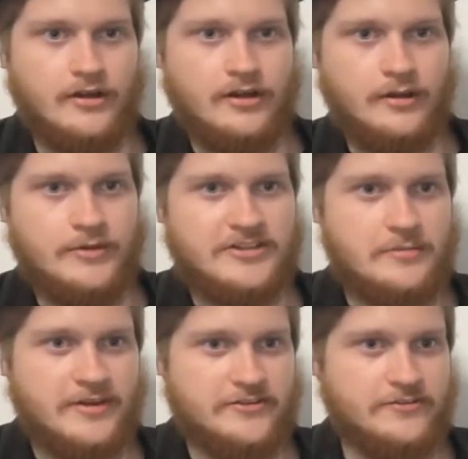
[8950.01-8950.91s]
I'm not the
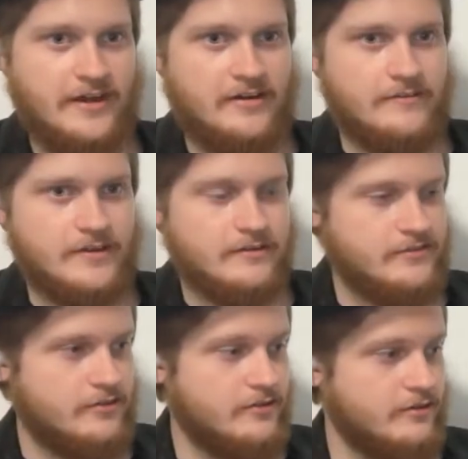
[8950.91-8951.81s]
biggest fan of it.
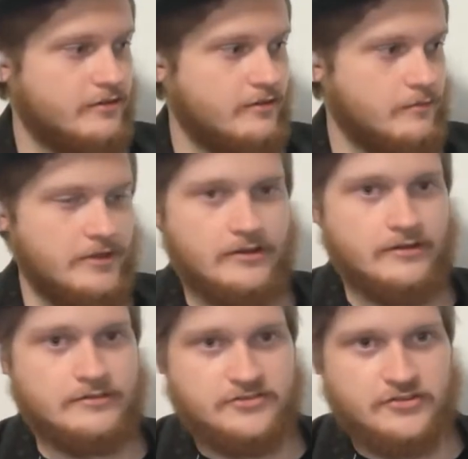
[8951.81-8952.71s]
I mean,
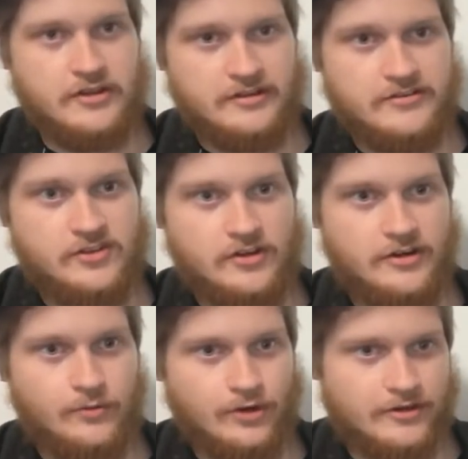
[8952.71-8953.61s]
it's good,
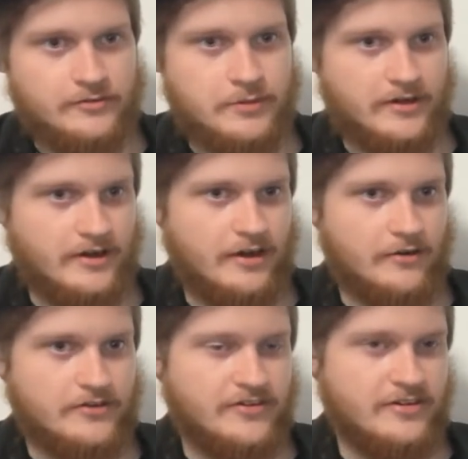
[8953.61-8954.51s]
it works, but I
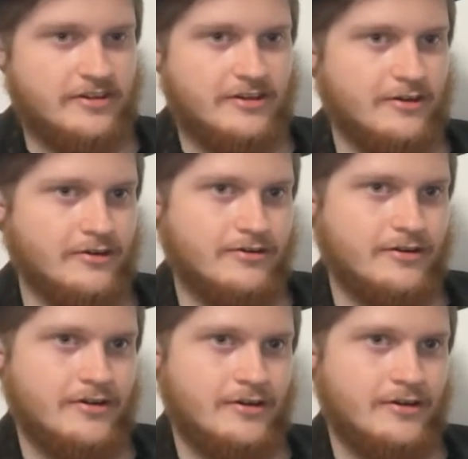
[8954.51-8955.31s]
always hear